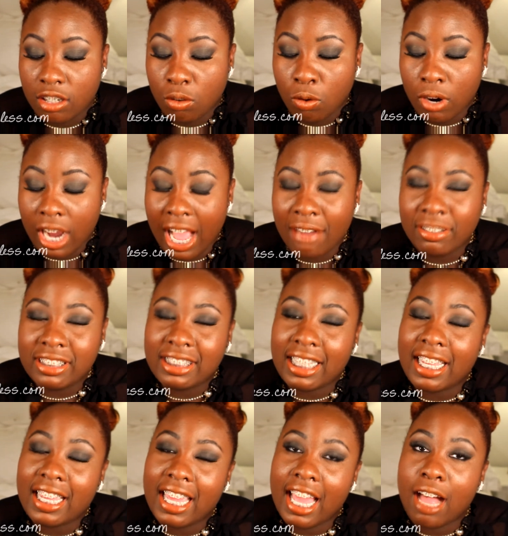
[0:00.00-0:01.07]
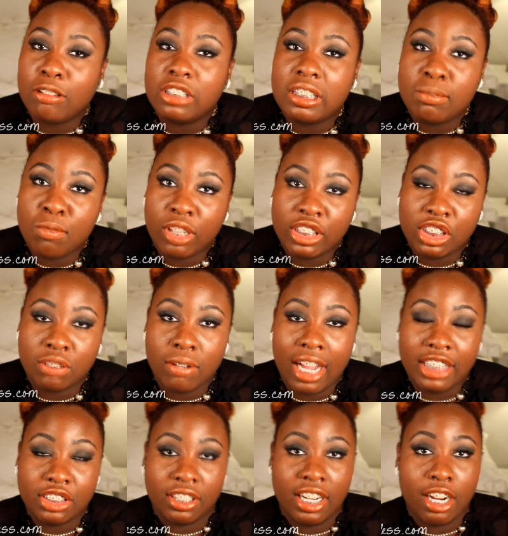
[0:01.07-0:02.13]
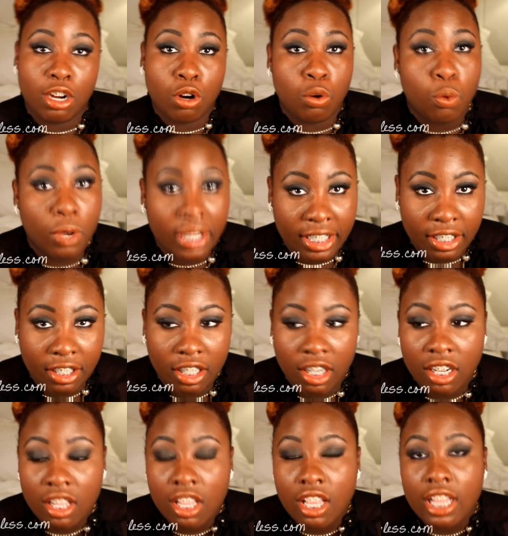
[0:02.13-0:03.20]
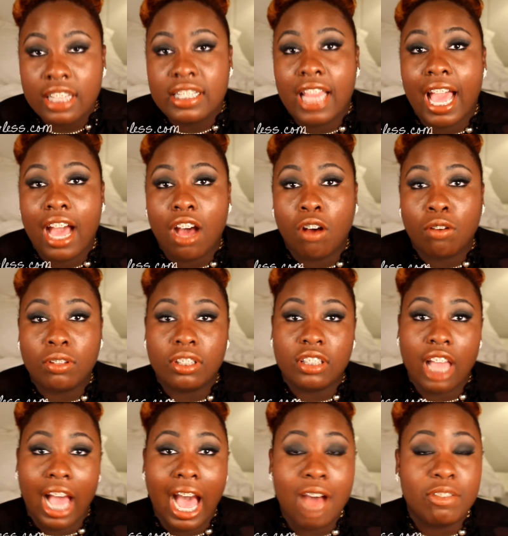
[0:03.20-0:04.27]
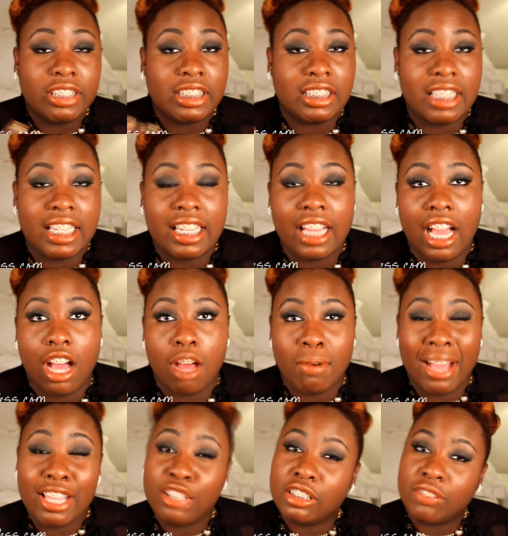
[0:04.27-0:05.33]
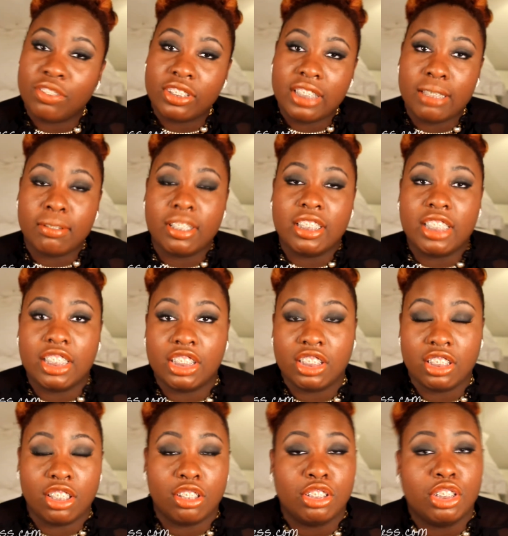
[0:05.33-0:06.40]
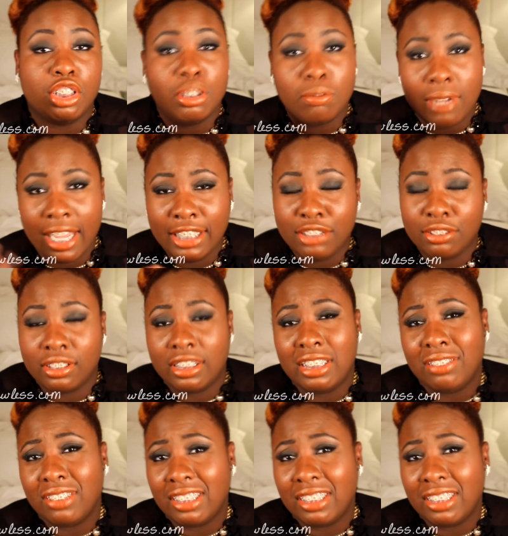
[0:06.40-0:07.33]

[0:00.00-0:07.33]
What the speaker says: or I would say it helps to moisturize your hair quicker. Now, obviously, I use it for deep conditioning. There's 2 ways you can deep